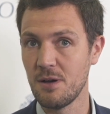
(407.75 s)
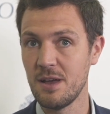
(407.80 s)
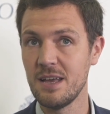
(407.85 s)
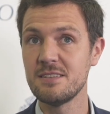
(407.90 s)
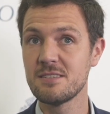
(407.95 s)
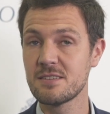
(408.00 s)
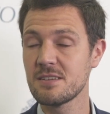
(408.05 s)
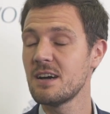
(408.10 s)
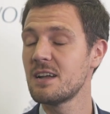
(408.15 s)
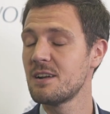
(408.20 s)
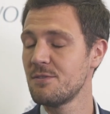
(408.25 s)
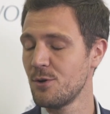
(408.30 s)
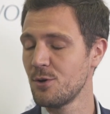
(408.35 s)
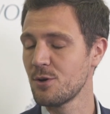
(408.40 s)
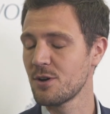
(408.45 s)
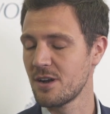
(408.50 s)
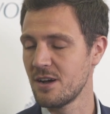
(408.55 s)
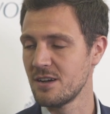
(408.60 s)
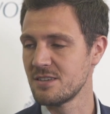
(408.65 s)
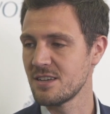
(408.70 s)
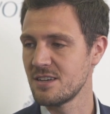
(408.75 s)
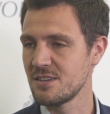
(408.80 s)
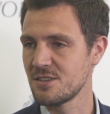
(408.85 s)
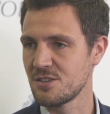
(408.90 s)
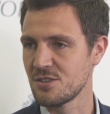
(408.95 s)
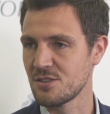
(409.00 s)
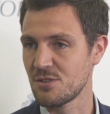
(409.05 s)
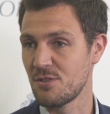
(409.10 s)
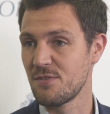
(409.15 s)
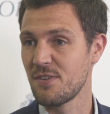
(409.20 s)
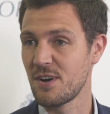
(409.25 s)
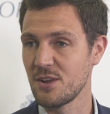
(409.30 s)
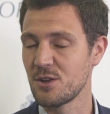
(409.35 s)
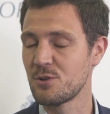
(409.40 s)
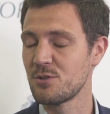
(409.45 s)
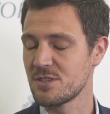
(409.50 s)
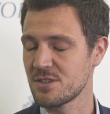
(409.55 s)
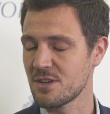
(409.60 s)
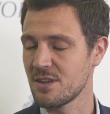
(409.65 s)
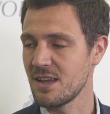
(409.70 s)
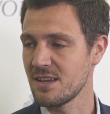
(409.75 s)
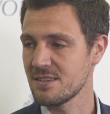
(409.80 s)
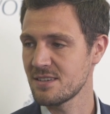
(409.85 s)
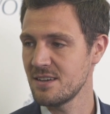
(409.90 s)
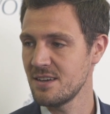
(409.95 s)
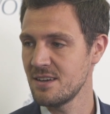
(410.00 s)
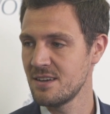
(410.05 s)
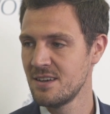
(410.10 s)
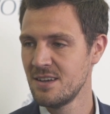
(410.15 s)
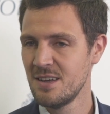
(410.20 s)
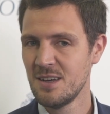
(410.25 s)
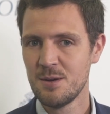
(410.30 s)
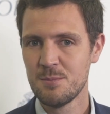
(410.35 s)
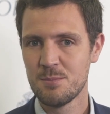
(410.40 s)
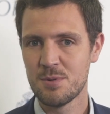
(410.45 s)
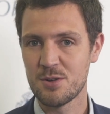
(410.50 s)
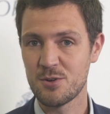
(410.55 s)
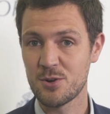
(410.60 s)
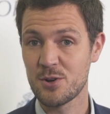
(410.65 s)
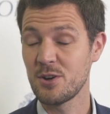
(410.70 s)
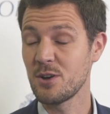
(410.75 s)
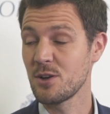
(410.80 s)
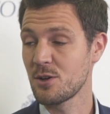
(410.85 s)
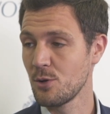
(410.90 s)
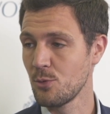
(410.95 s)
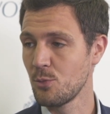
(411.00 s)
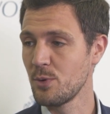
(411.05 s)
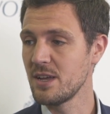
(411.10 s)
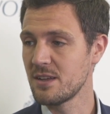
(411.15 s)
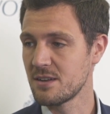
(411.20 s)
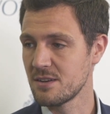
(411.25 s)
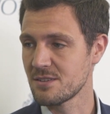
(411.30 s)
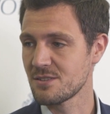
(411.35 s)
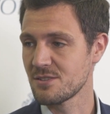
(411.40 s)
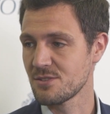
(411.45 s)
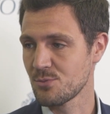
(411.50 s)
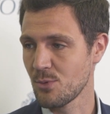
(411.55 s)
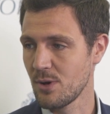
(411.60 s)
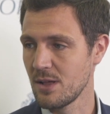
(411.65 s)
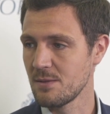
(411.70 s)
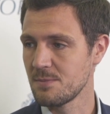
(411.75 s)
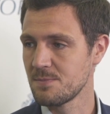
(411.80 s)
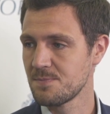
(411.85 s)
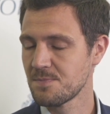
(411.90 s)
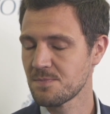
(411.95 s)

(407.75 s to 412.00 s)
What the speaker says: inside of organizations are a very critical asset, but they're a critical weakness as well.